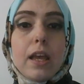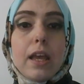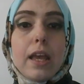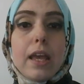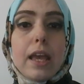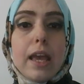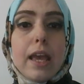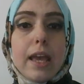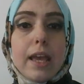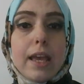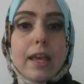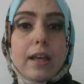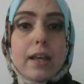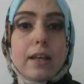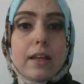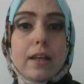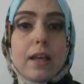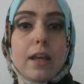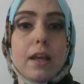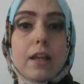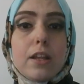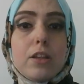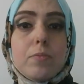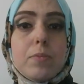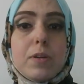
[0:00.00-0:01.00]
A.
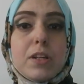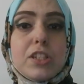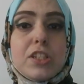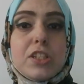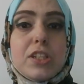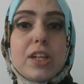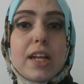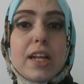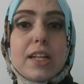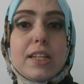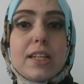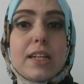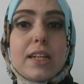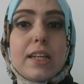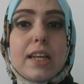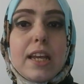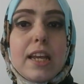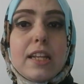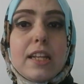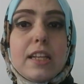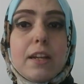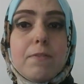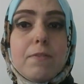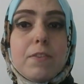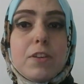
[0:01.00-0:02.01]
Demonstrating
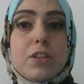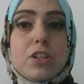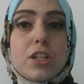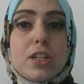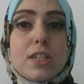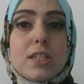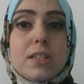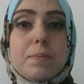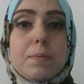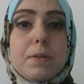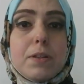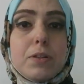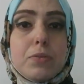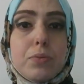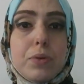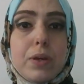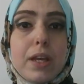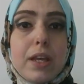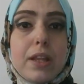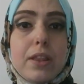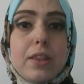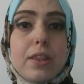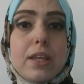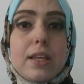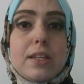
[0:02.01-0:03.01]
interventions
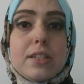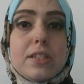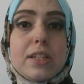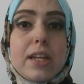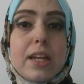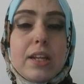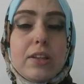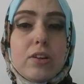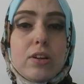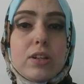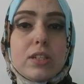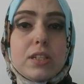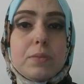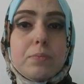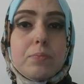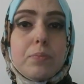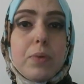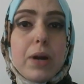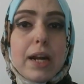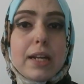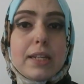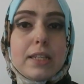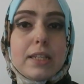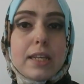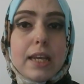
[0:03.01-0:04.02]
between the standards
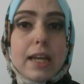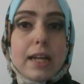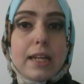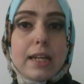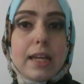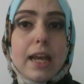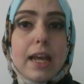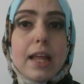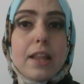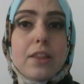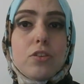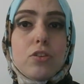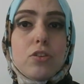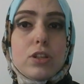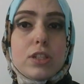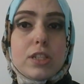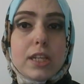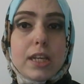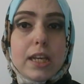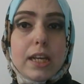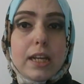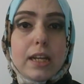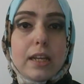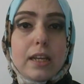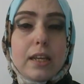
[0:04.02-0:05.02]
practically and
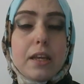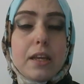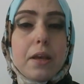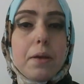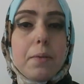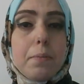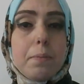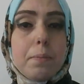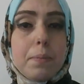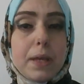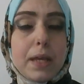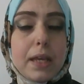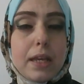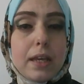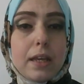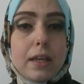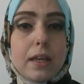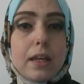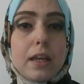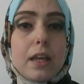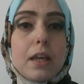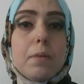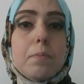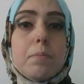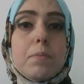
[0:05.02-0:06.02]
theoretically. B.
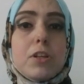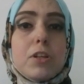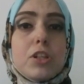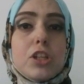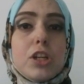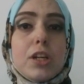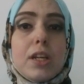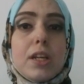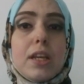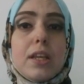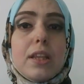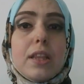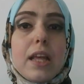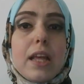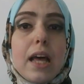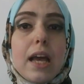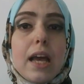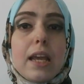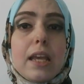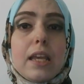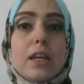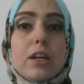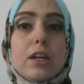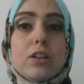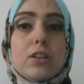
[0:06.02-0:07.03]
Measuring the
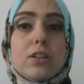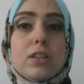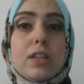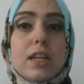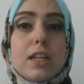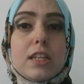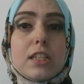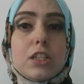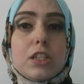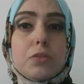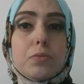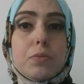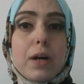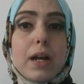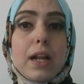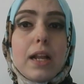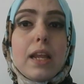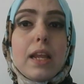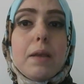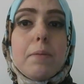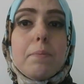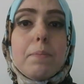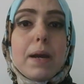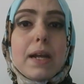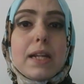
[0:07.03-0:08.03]
contextual
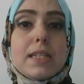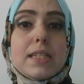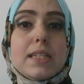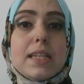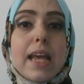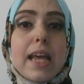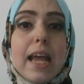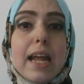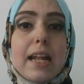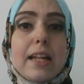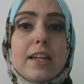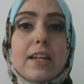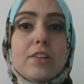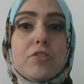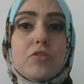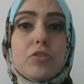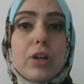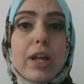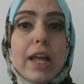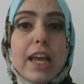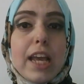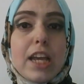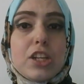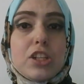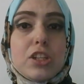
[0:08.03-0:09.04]
impacts and
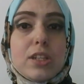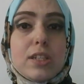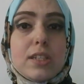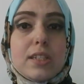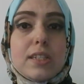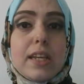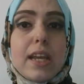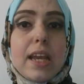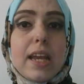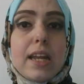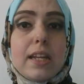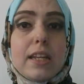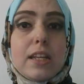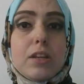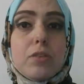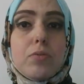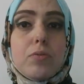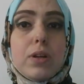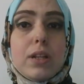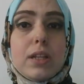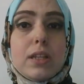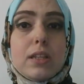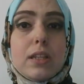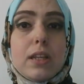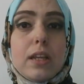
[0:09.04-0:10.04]
interactions in
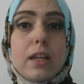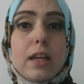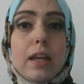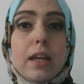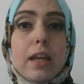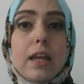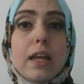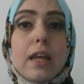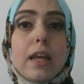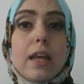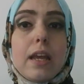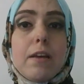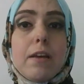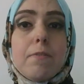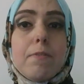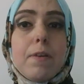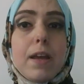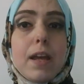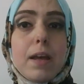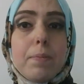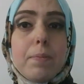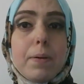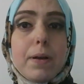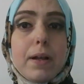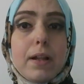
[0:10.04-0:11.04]

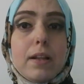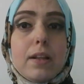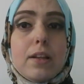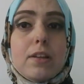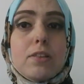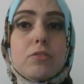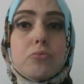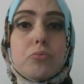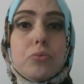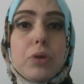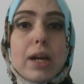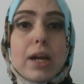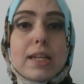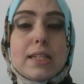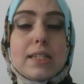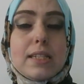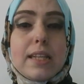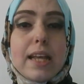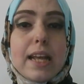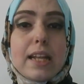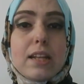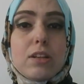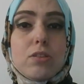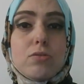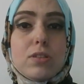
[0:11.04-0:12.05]
quantifiable tracks
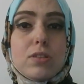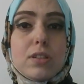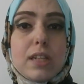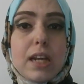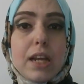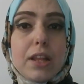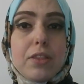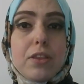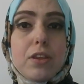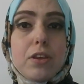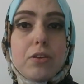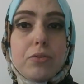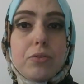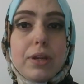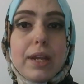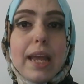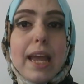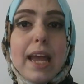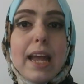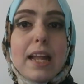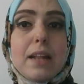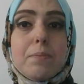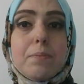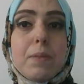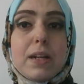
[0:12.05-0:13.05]
that construct theory
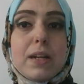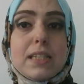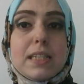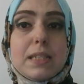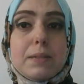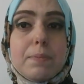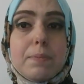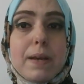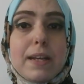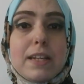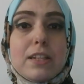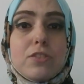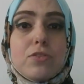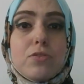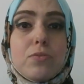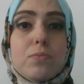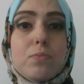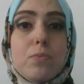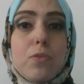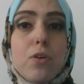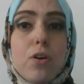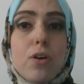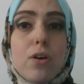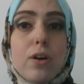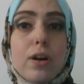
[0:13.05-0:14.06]
and participate to
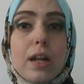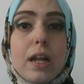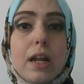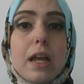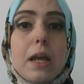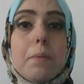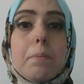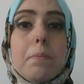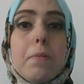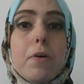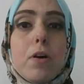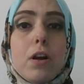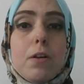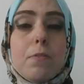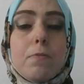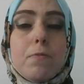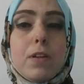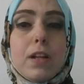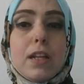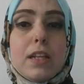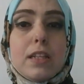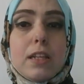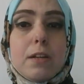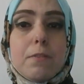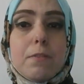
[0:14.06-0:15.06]
more powerful
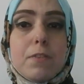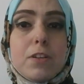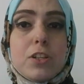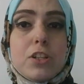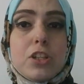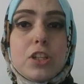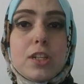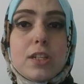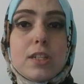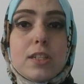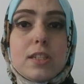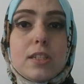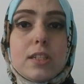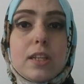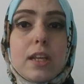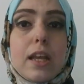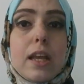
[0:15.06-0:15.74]
interventions